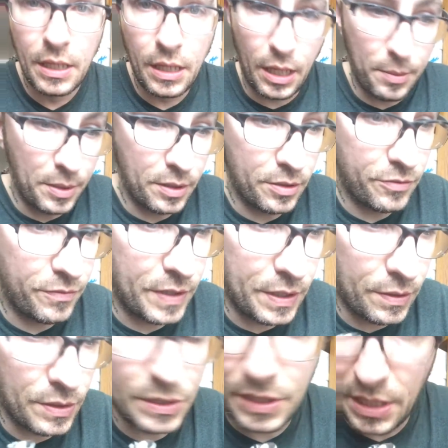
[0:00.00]
I mean, this
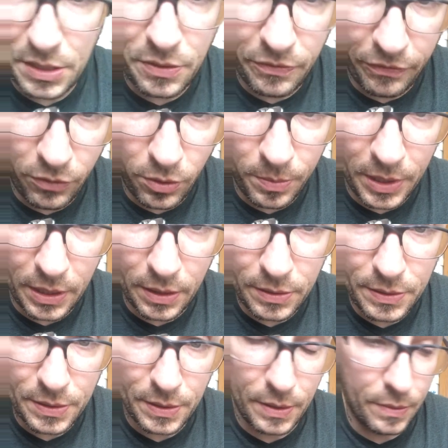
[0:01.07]
video is less than 4
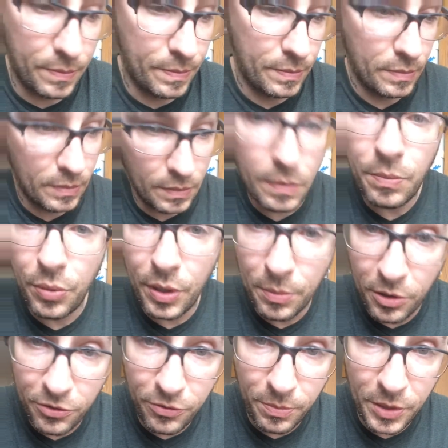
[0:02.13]
minutes, so pretty
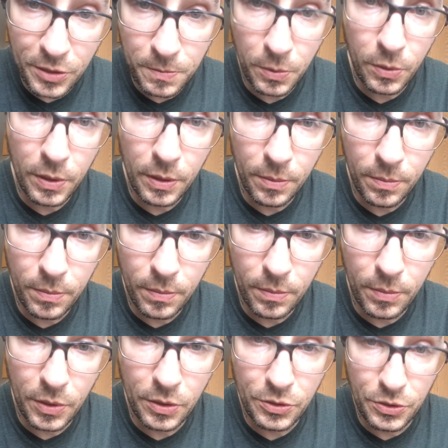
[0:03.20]
much from this point
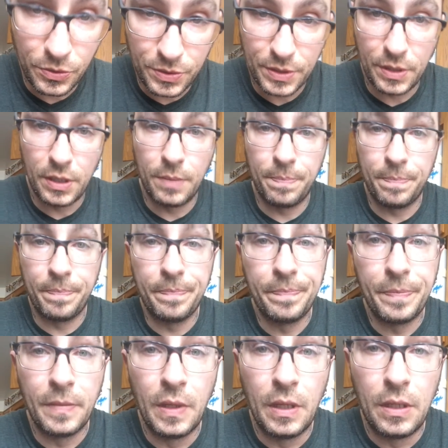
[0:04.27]
I'm gonna juice it up.
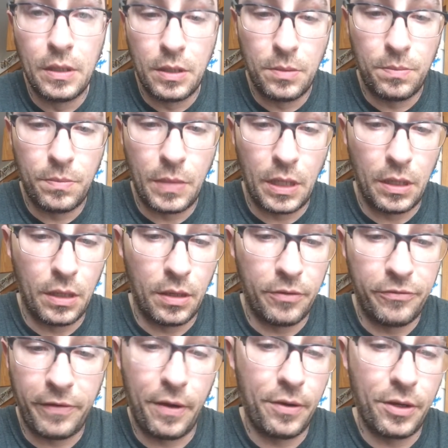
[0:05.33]

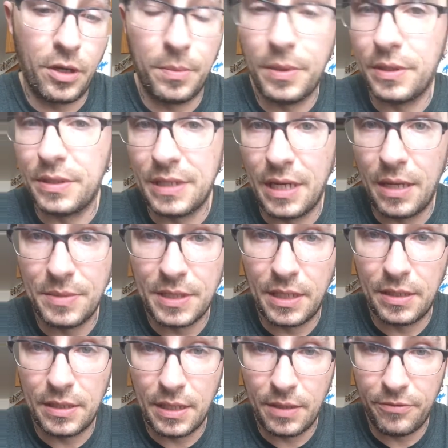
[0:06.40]
Fire it a couple of times to
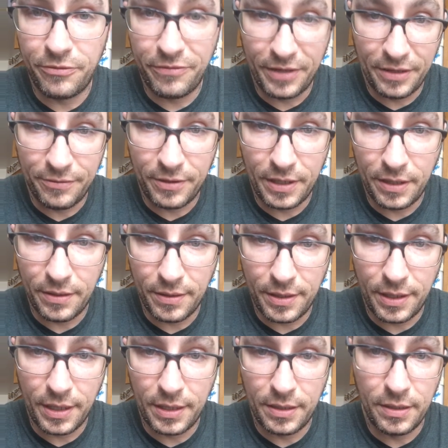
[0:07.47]
get that flavor out of the
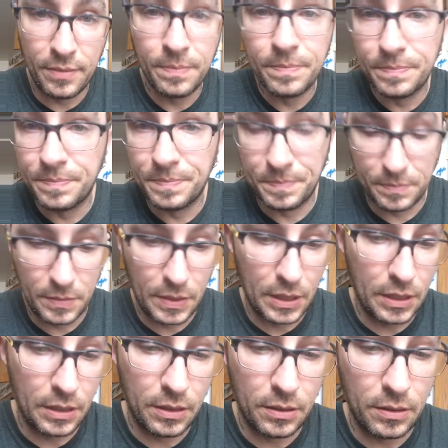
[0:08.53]
cotton,
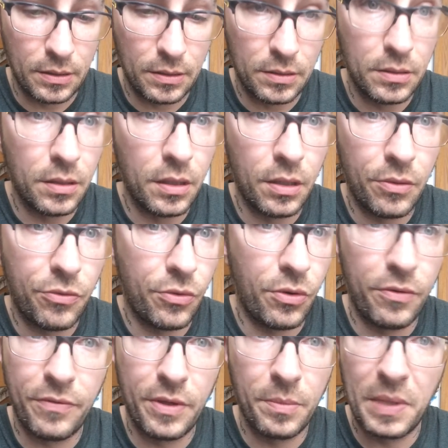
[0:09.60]
and throw
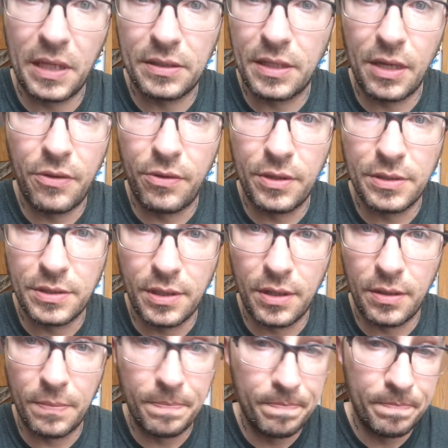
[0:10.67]
everything back together and it's
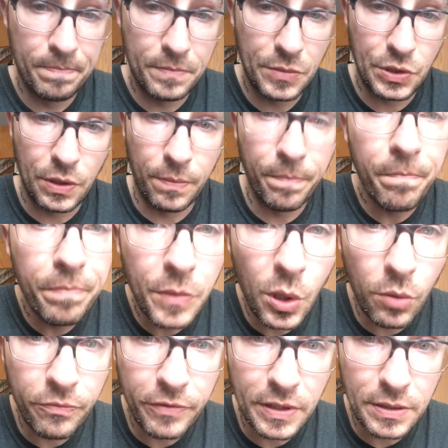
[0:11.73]
done. So
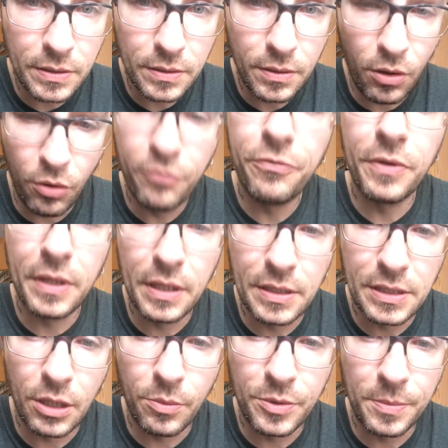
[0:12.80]
hopefully
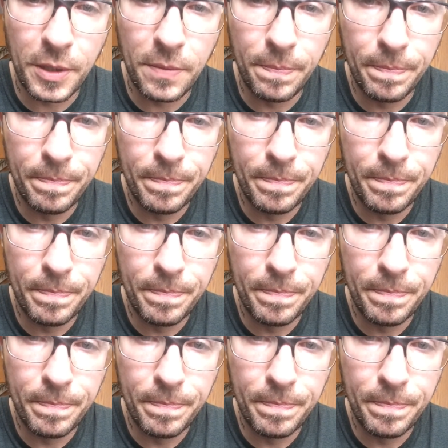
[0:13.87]
this helps, bud.